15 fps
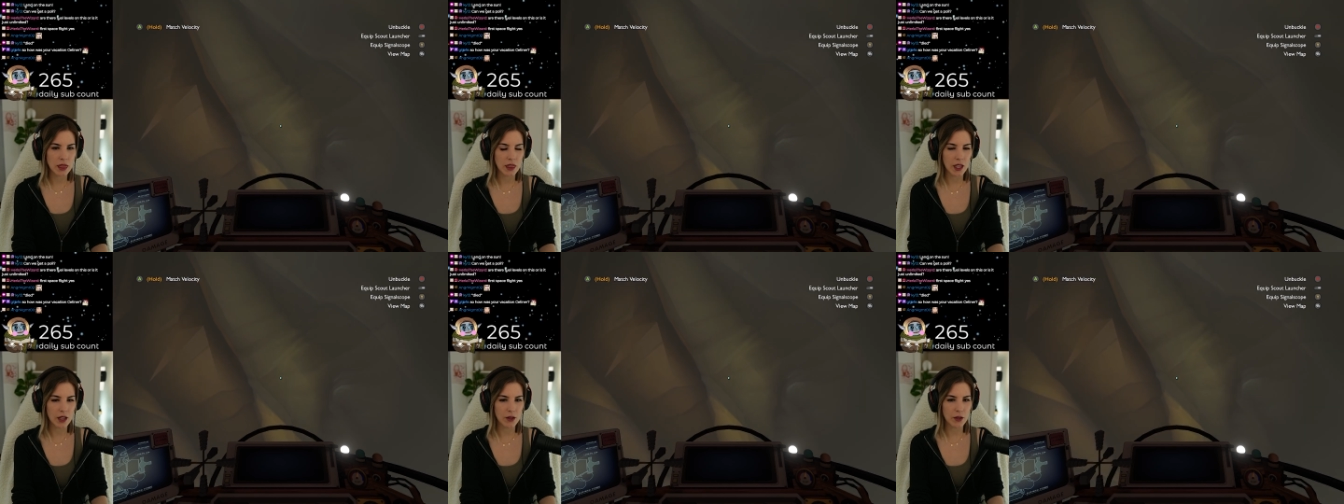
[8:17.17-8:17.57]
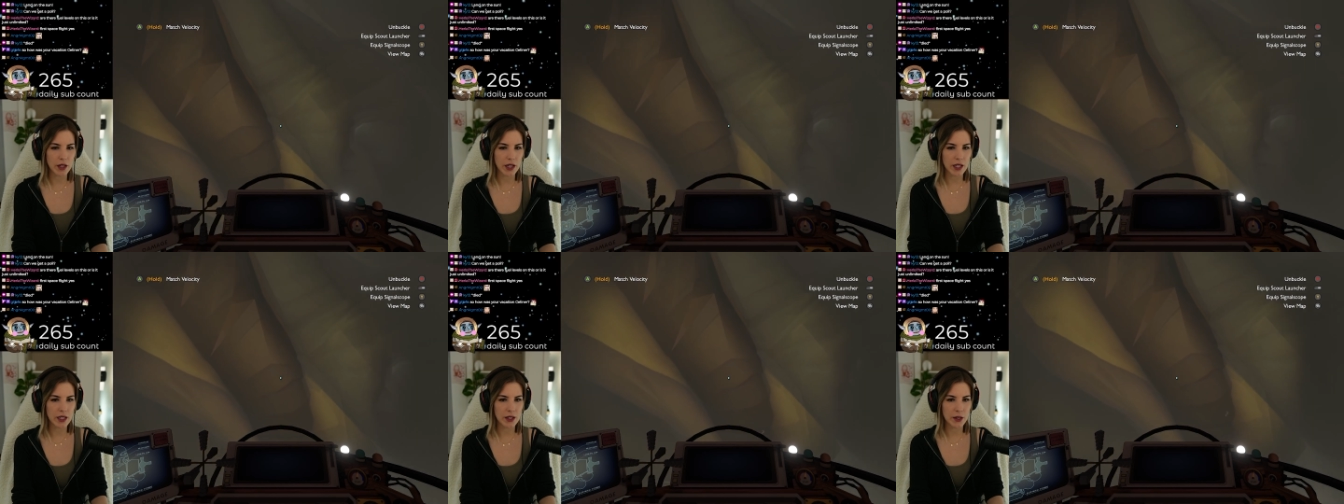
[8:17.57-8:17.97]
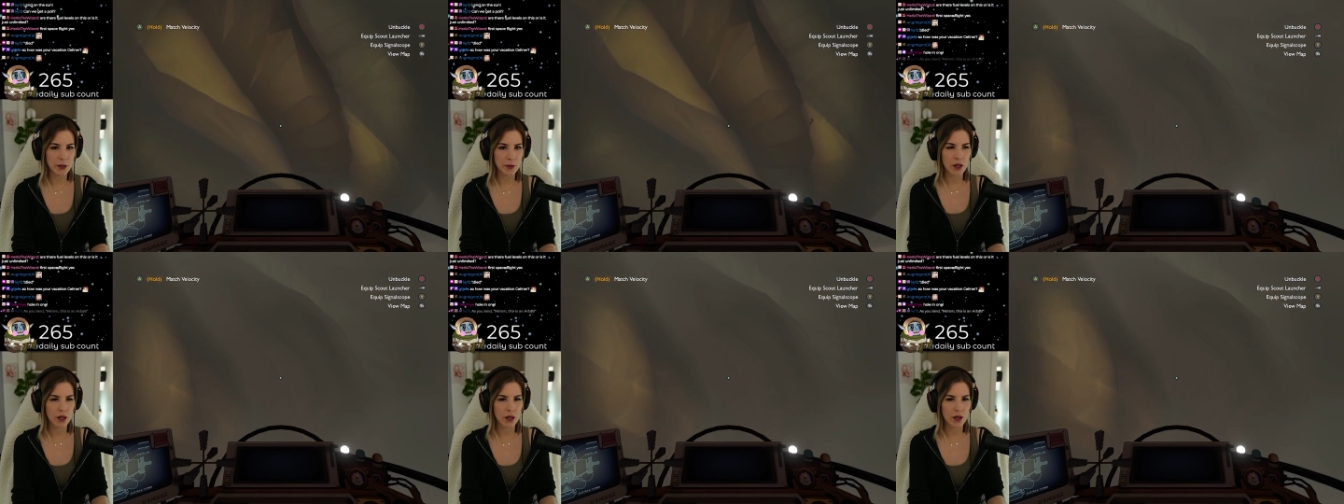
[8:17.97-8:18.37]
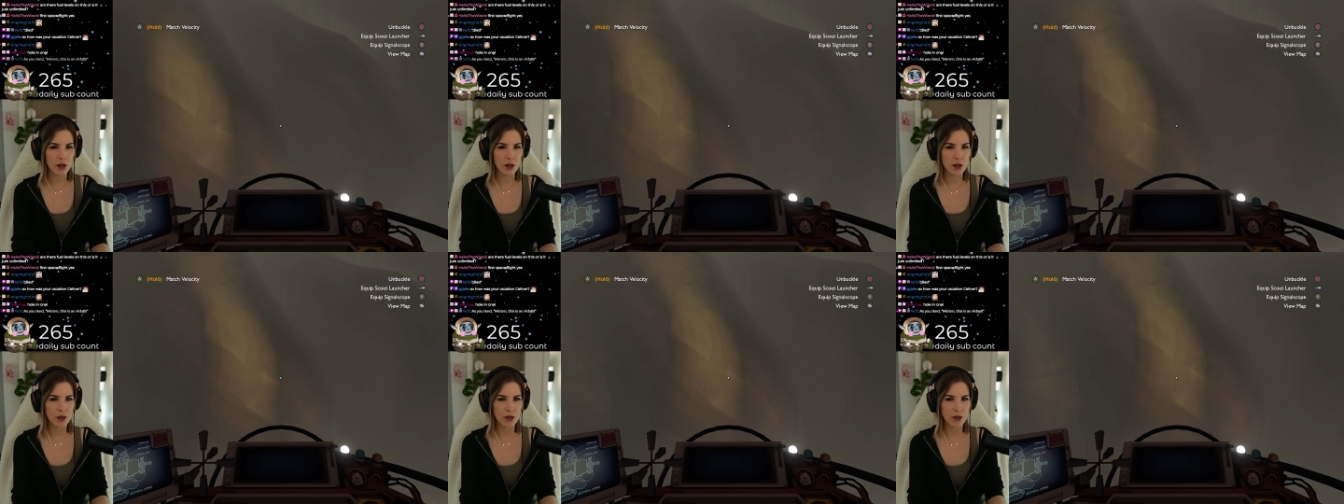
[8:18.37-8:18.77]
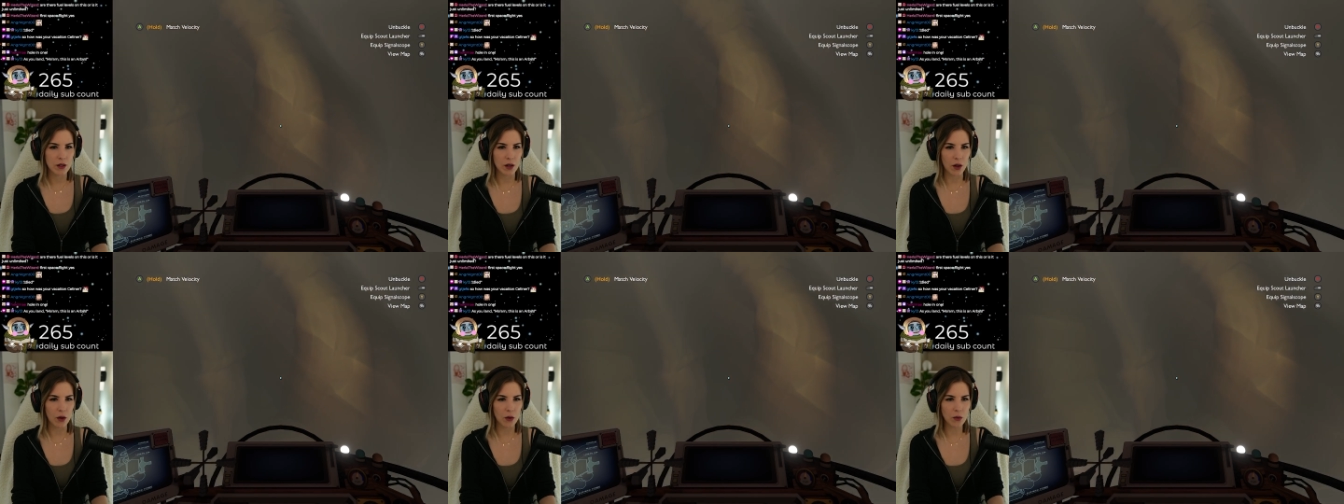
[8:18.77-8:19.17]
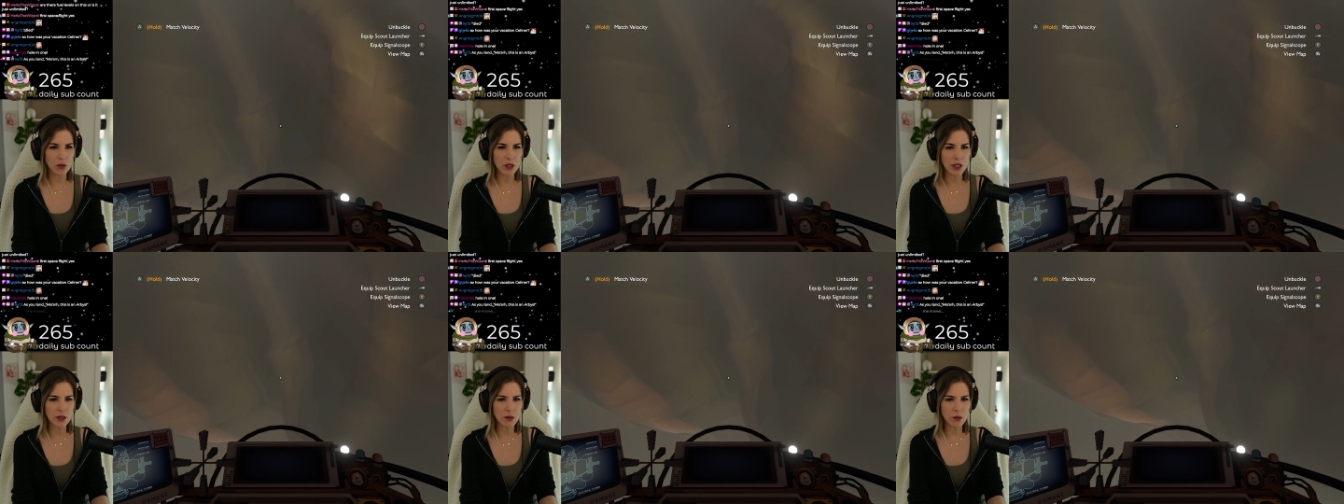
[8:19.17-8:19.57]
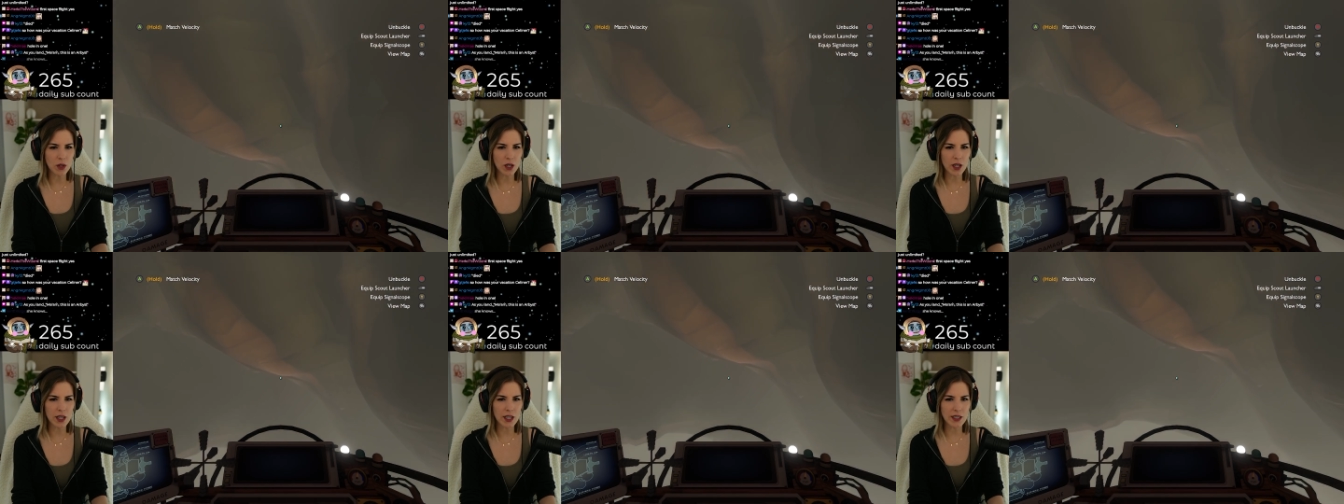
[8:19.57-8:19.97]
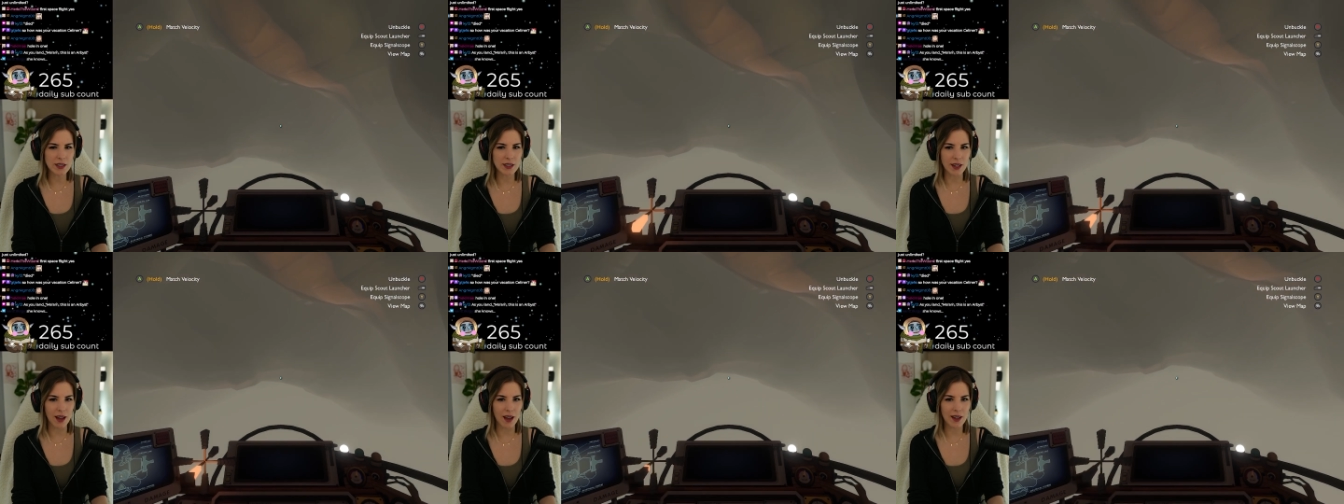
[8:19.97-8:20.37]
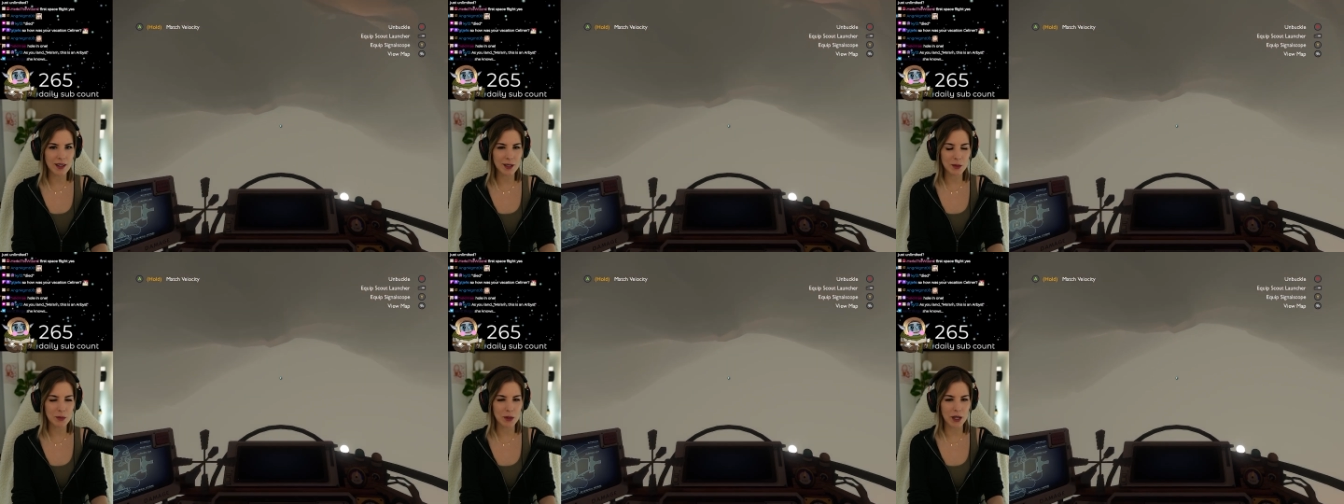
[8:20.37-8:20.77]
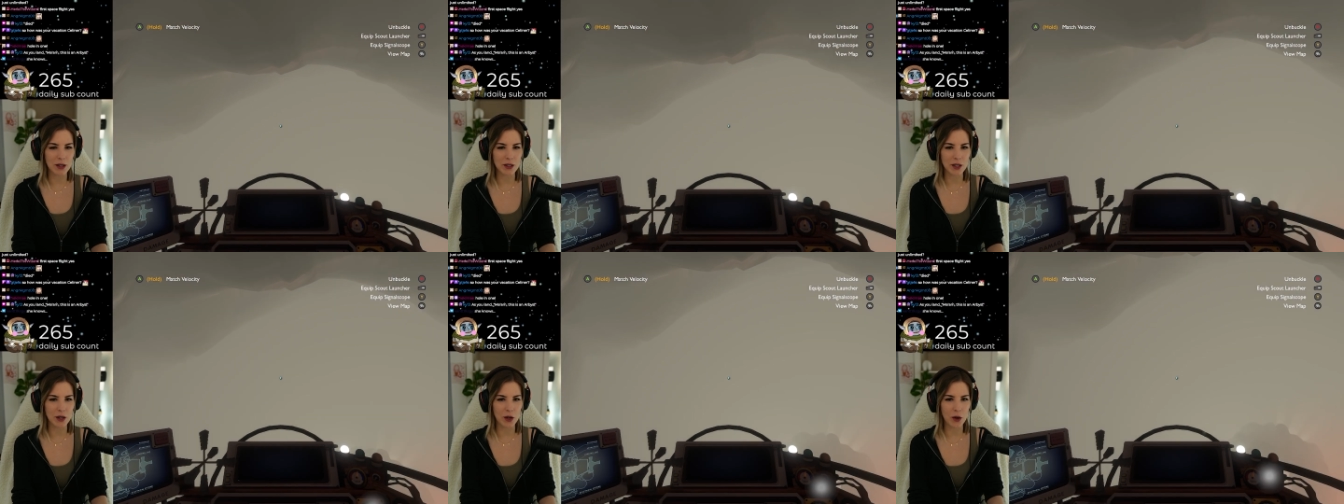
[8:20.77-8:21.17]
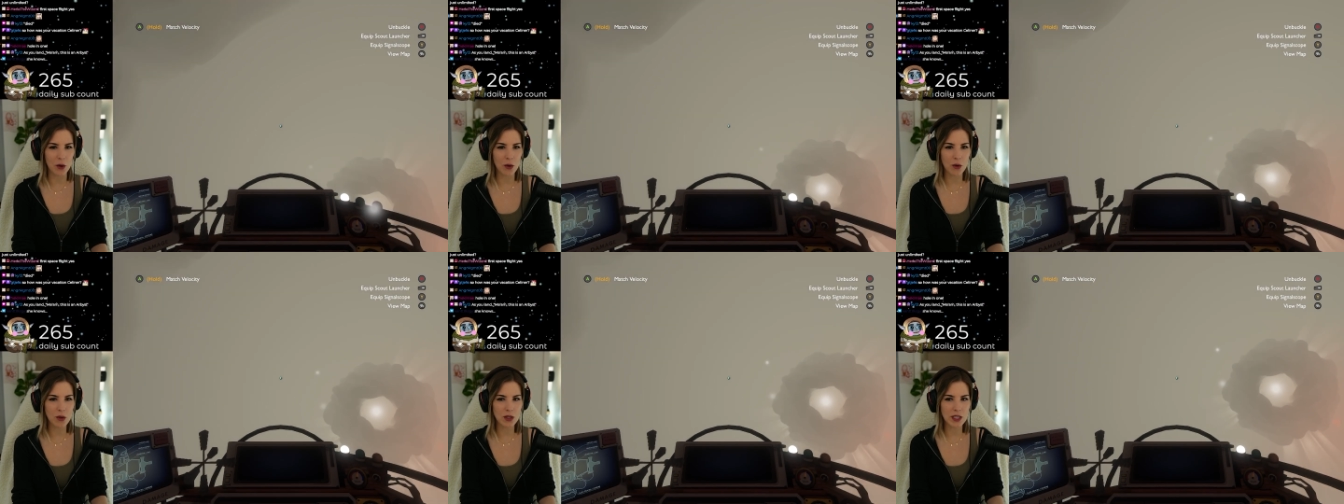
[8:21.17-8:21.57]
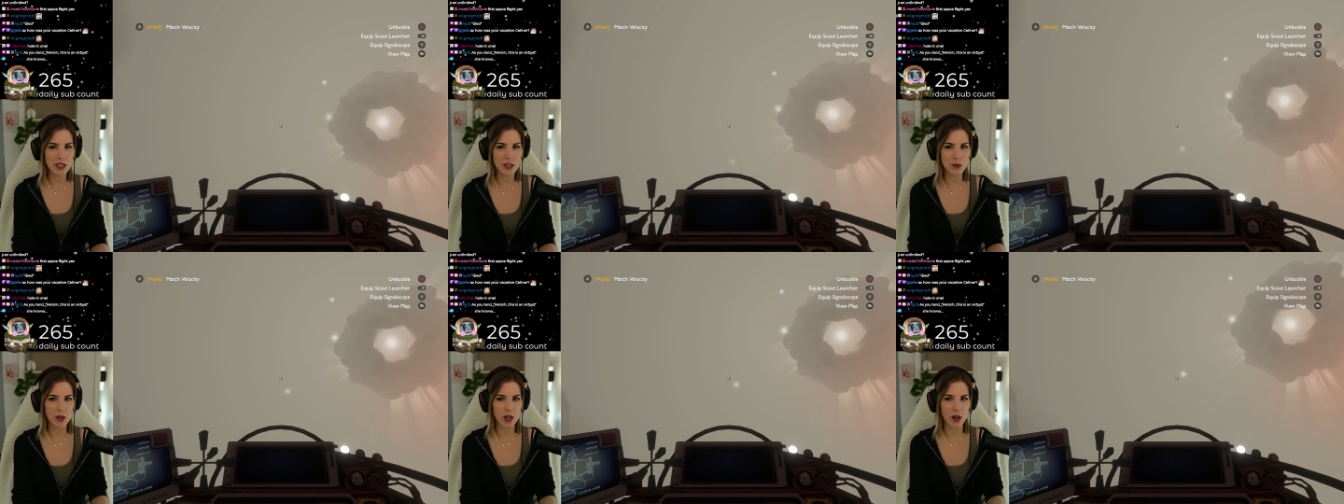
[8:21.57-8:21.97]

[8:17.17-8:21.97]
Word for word: Yeah, okay. Hole in one. Talk about a hole in one.